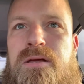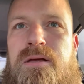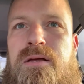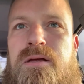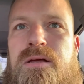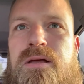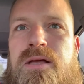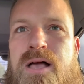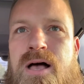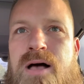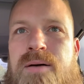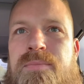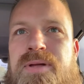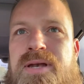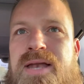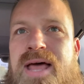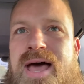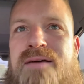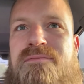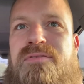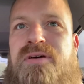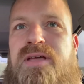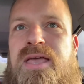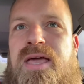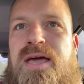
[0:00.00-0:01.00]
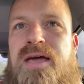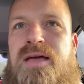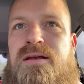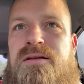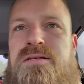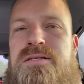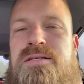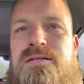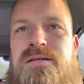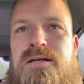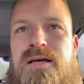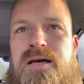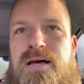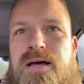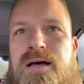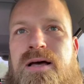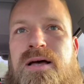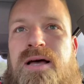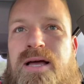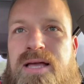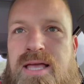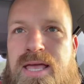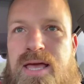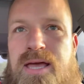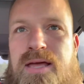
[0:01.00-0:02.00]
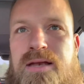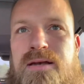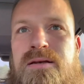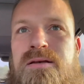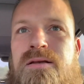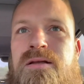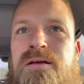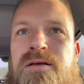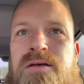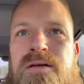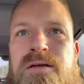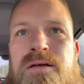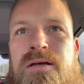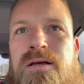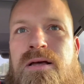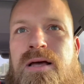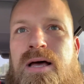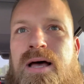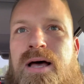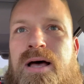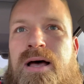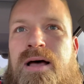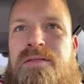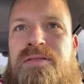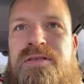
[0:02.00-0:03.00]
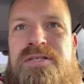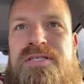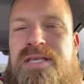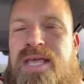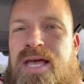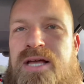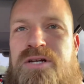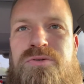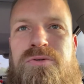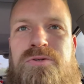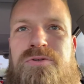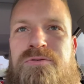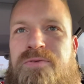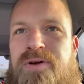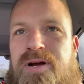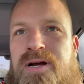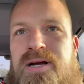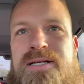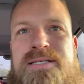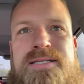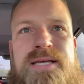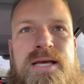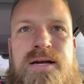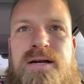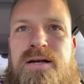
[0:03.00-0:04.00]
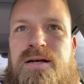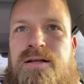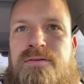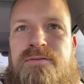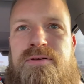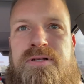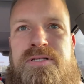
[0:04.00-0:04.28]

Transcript: come and advocate. Again, the schedule is very tentative.